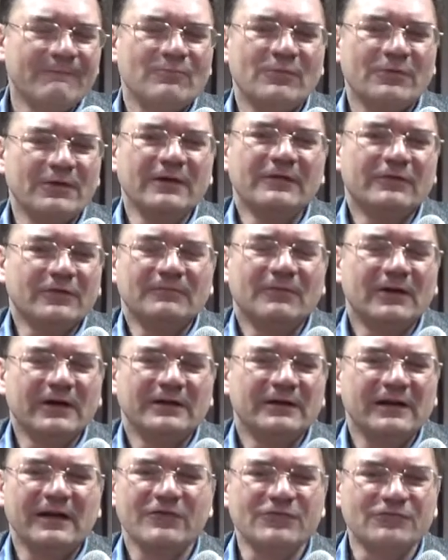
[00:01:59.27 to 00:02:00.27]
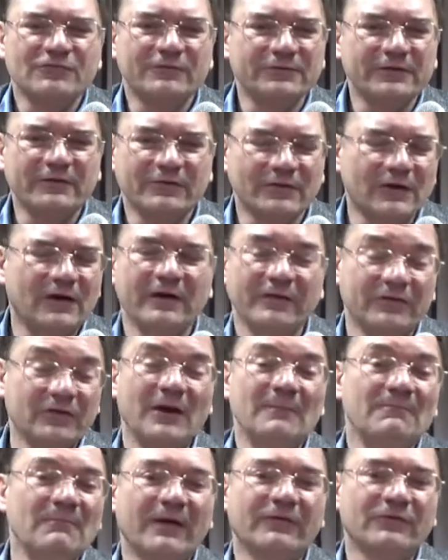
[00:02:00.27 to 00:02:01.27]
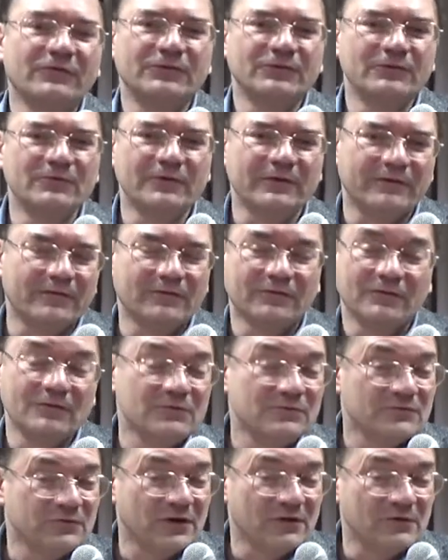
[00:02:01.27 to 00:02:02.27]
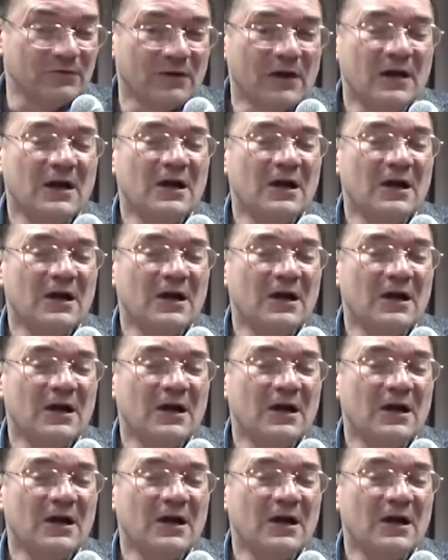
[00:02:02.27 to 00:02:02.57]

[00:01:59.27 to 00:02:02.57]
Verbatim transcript: These are my natural desires. I must do this. No.